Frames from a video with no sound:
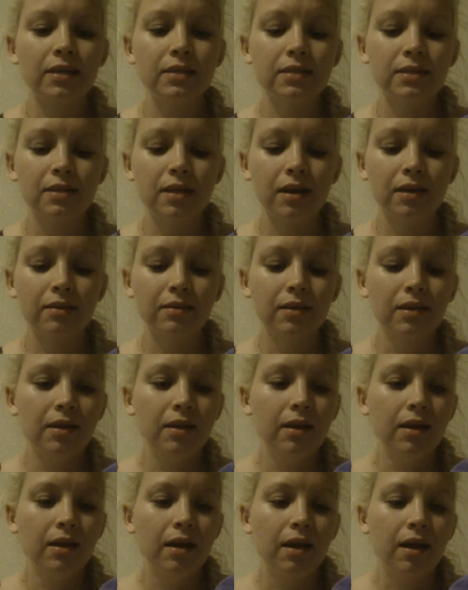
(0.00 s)
It's not
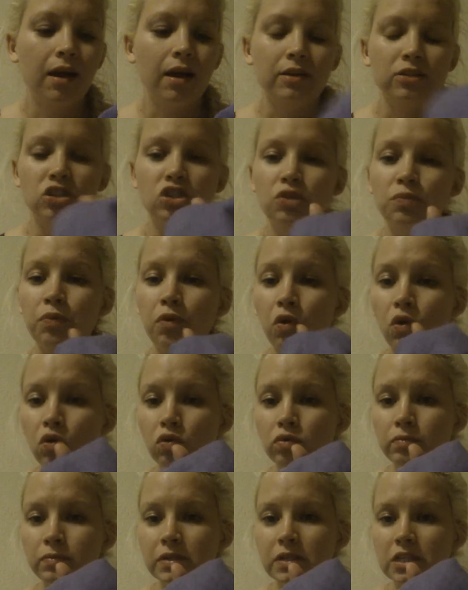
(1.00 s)
super
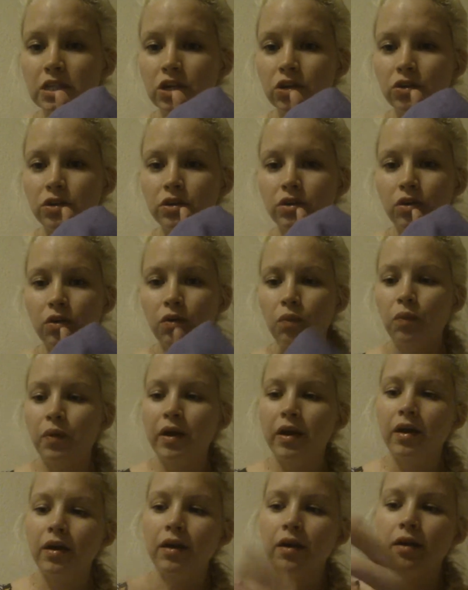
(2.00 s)
old material
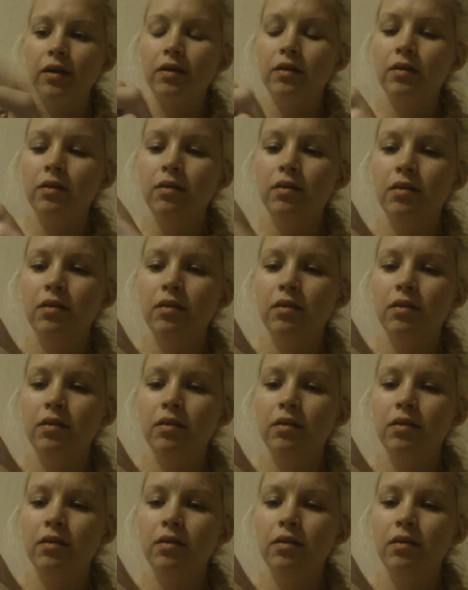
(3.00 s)
where